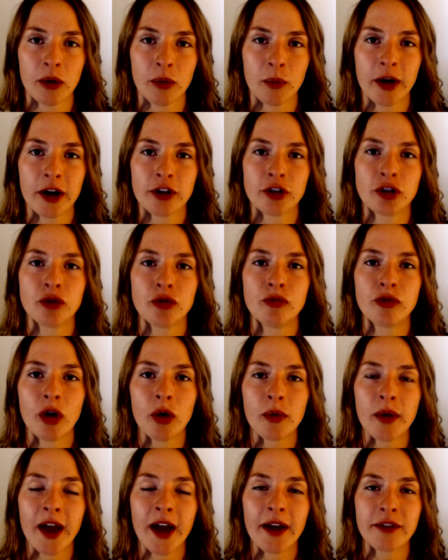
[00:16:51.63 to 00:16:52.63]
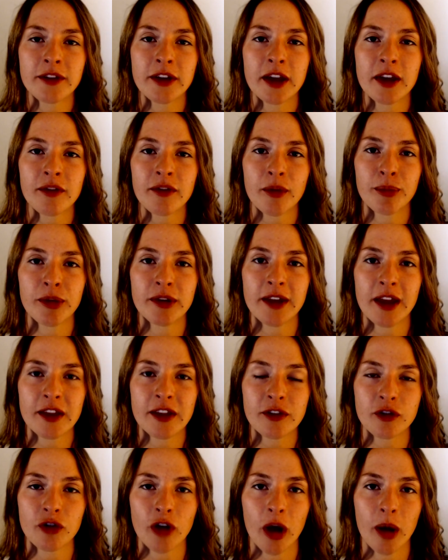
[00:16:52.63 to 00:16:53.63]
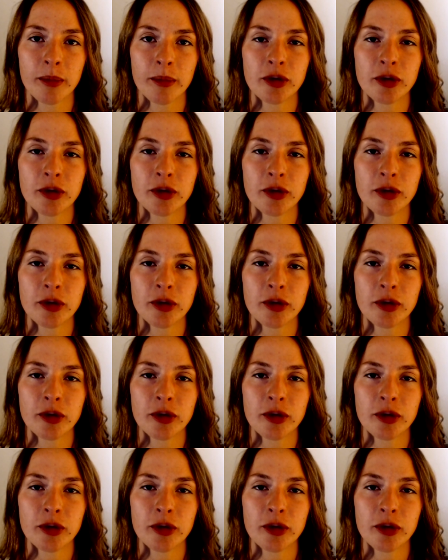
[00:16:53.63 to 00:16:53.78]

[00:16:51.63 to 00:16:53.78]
where you don't have to give up the desk job,